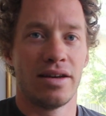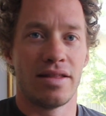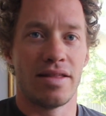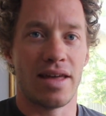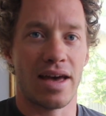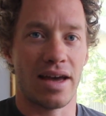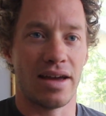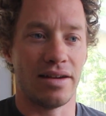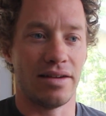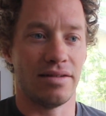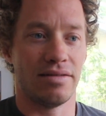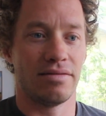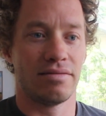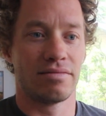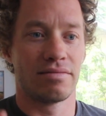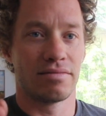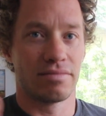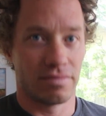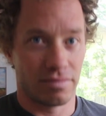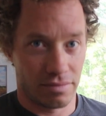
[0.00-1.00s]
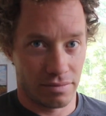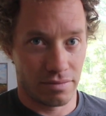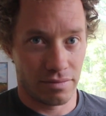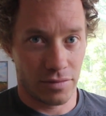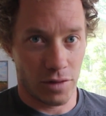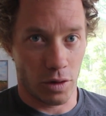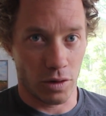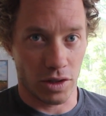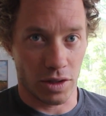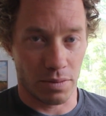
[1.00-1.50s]
then
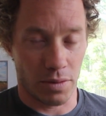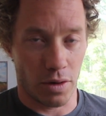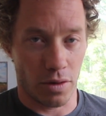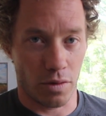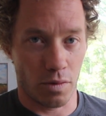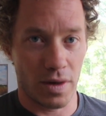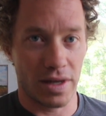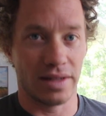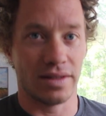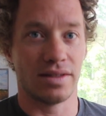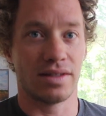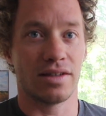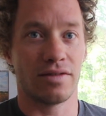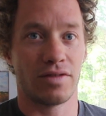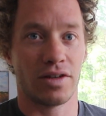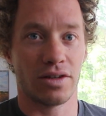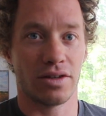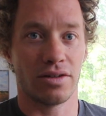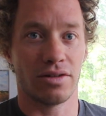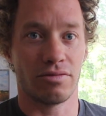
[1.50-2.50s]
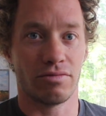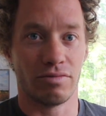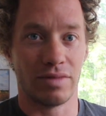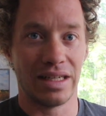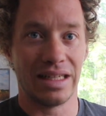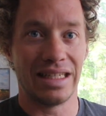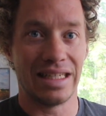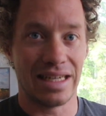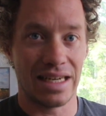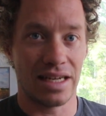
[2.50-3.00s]
those are both wins if you're
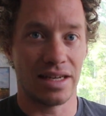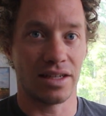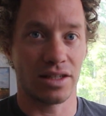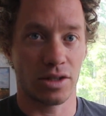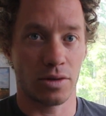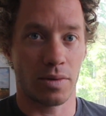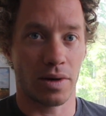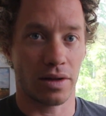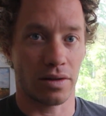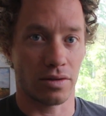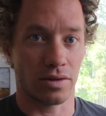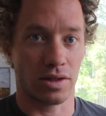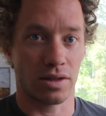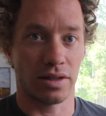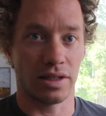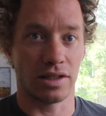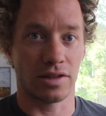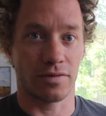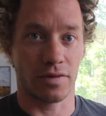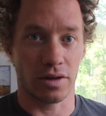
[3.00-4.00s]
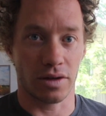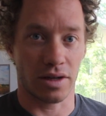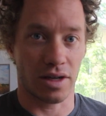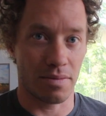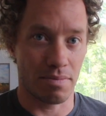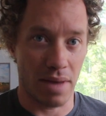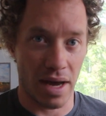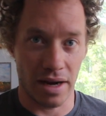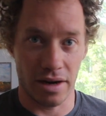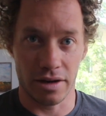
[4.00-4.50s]
really needing to wear those cleats for
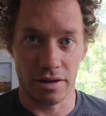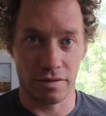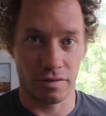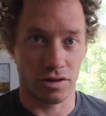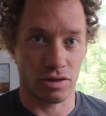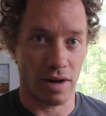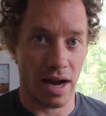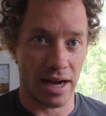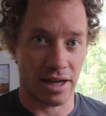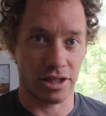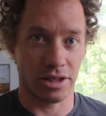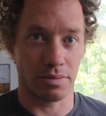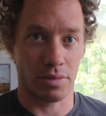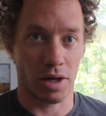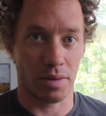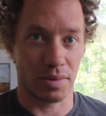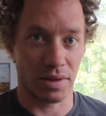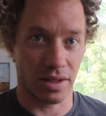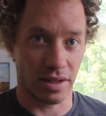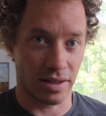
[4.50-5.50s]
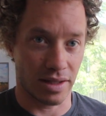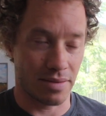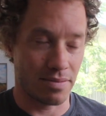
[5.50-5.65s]
competitive traction purposes.